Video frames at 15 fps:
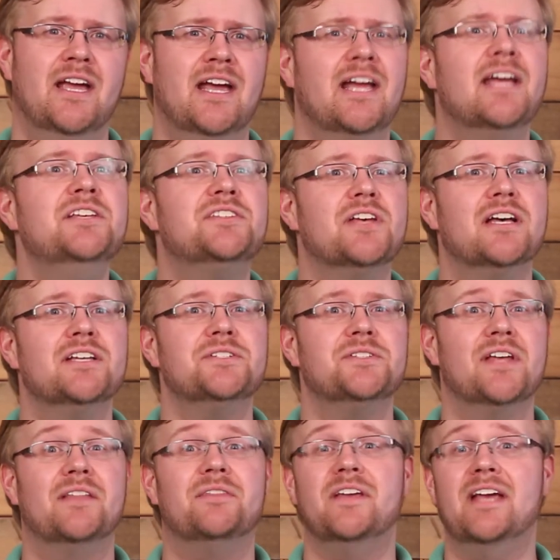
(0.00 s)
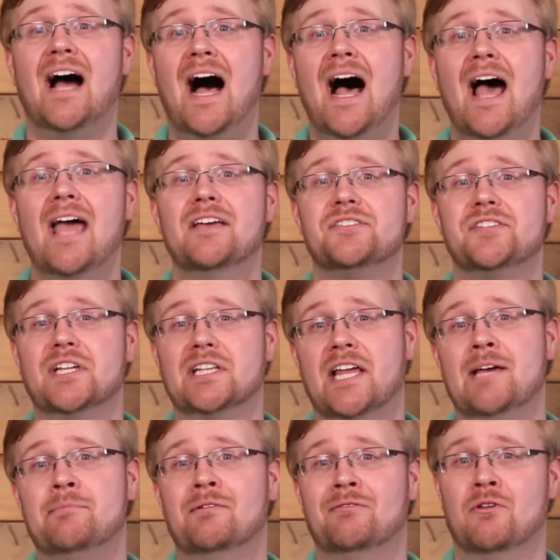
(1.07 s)
He says that the eye is the
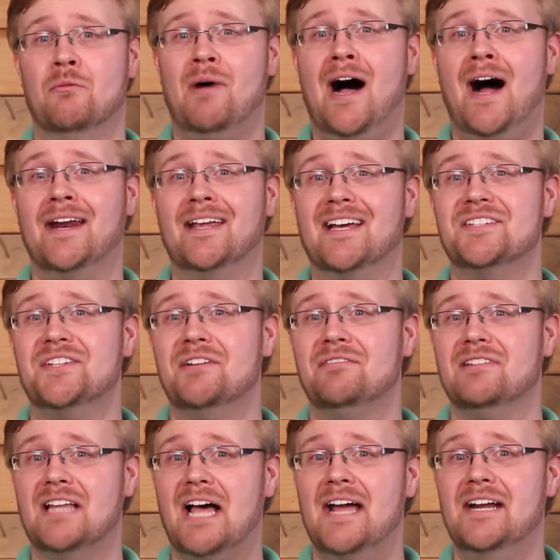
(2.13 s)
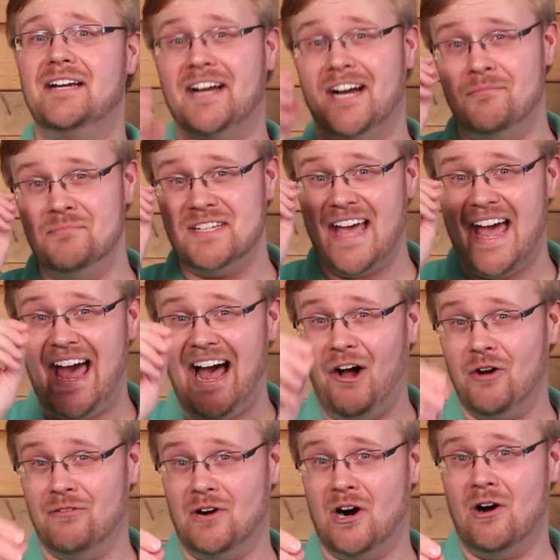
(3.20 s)
lamp of the body as if light comes out
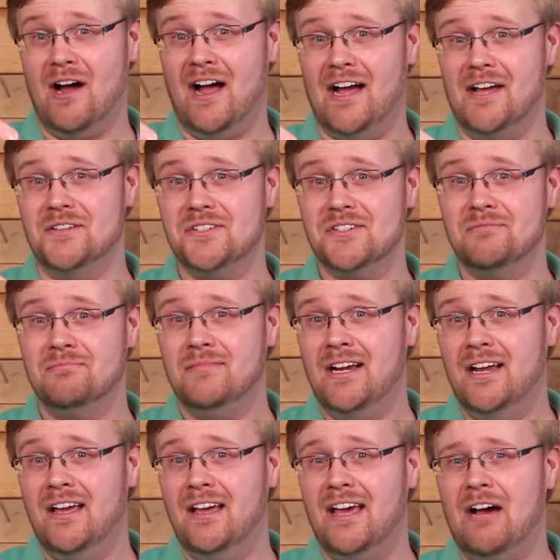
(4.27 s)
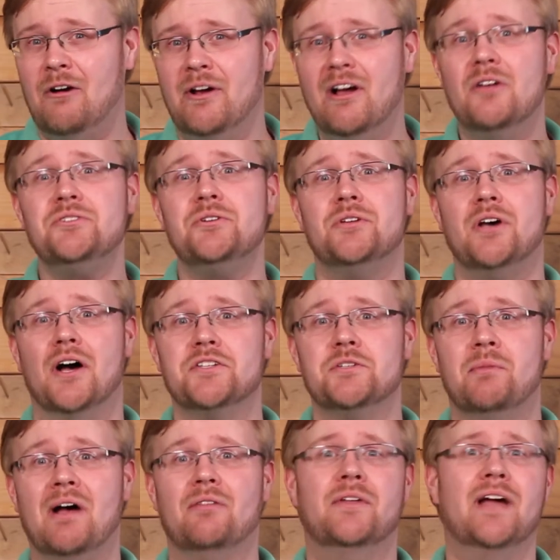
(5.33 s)
of our eyes. Now, he also talks
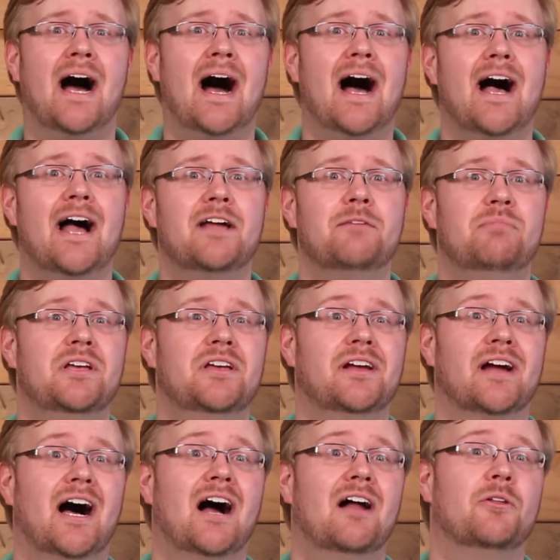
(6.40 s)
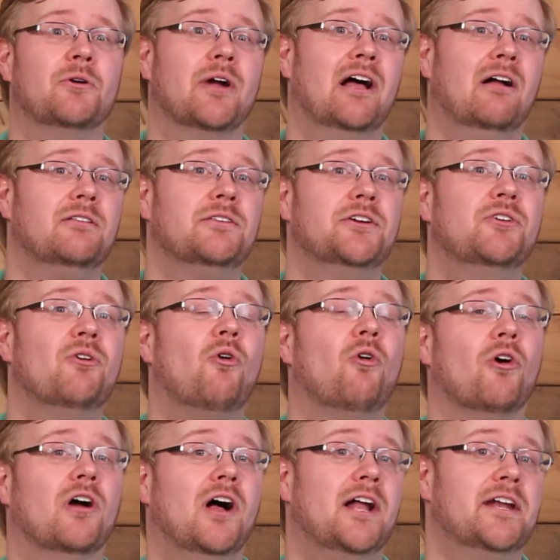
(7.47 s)
about the eye being either healthy
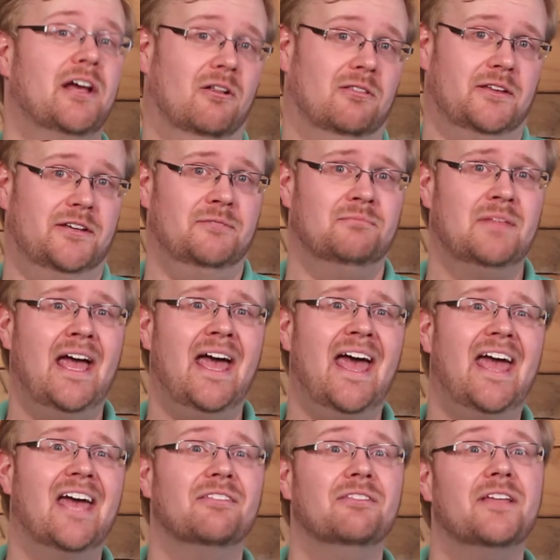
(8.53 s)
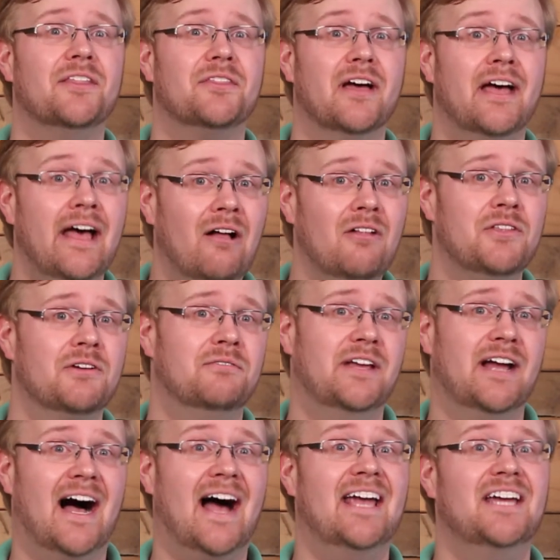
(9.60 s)
or unhealthy, and that the health of the
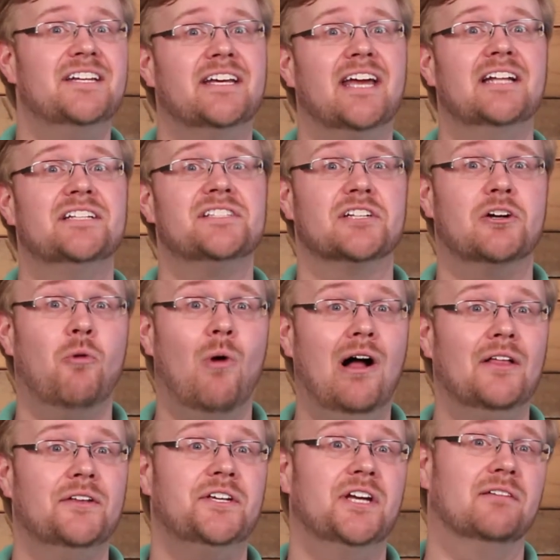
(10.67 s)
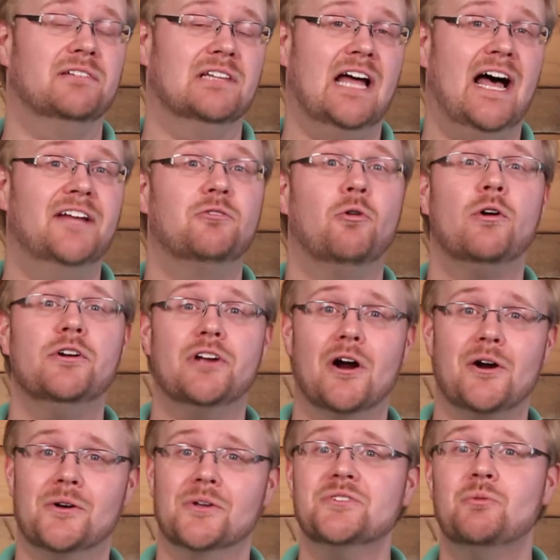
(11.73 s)
eye indicates the quality of light or
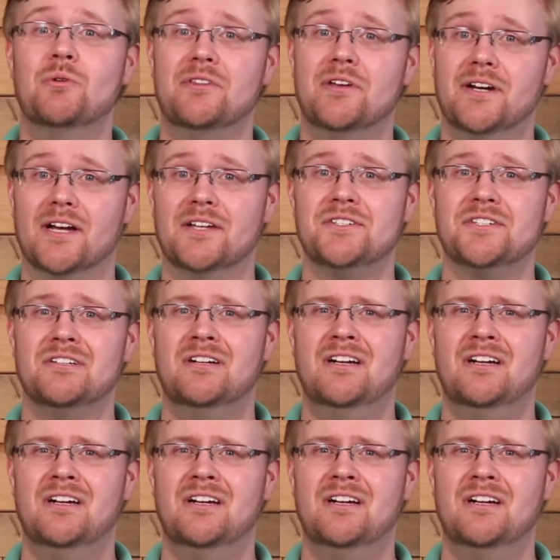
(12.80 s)
darkness within us.